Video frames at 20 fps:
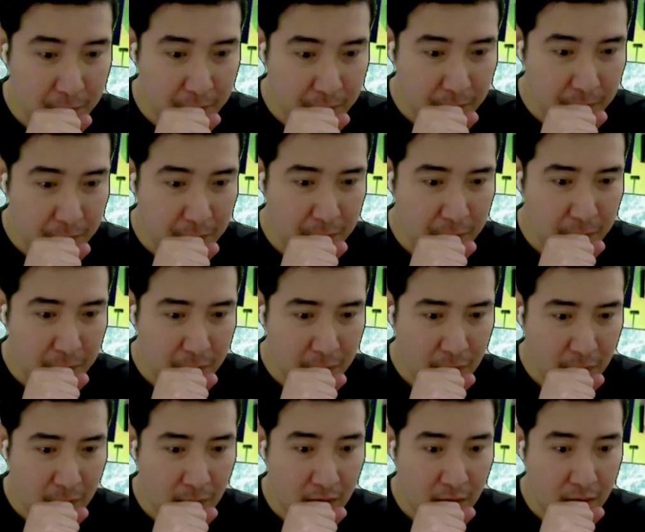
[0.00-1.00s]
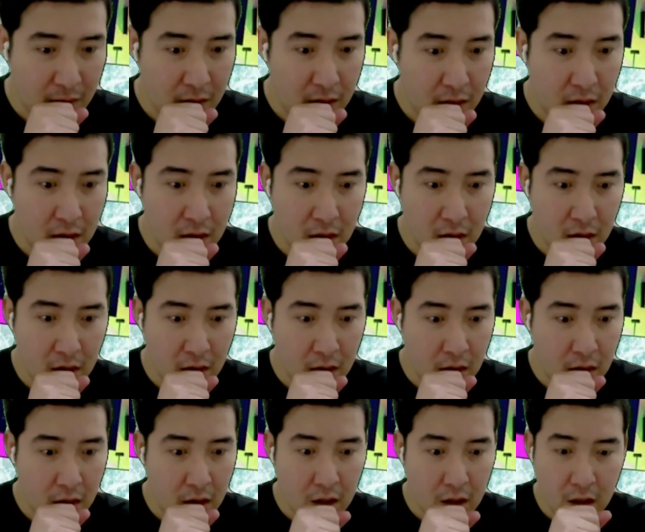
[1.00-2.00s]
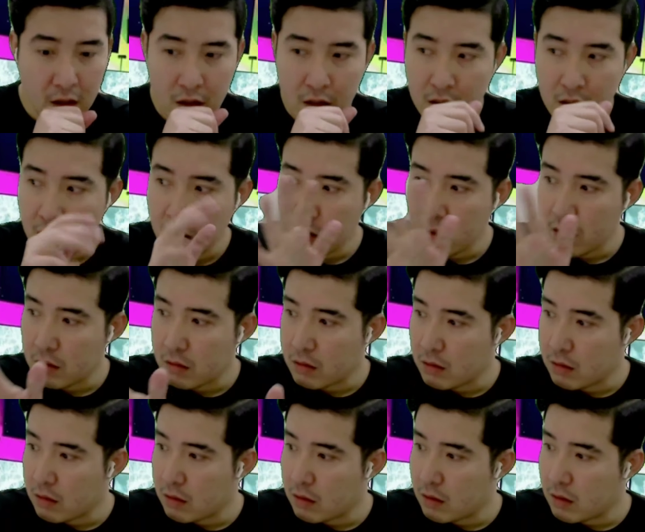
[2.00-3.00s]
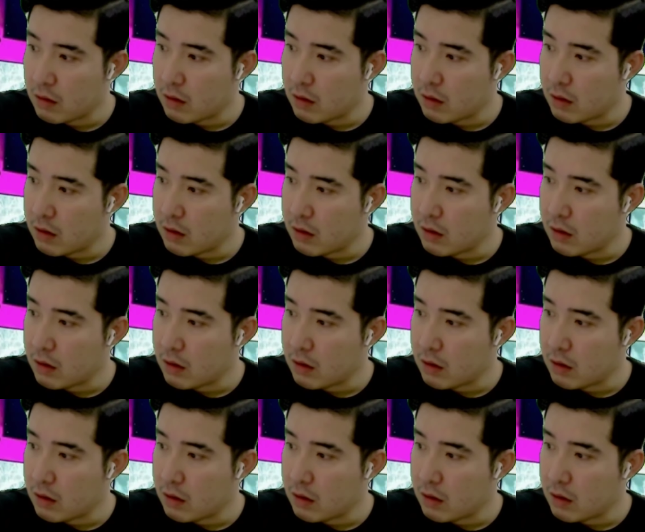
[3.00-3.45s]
No one is speaking in this clip.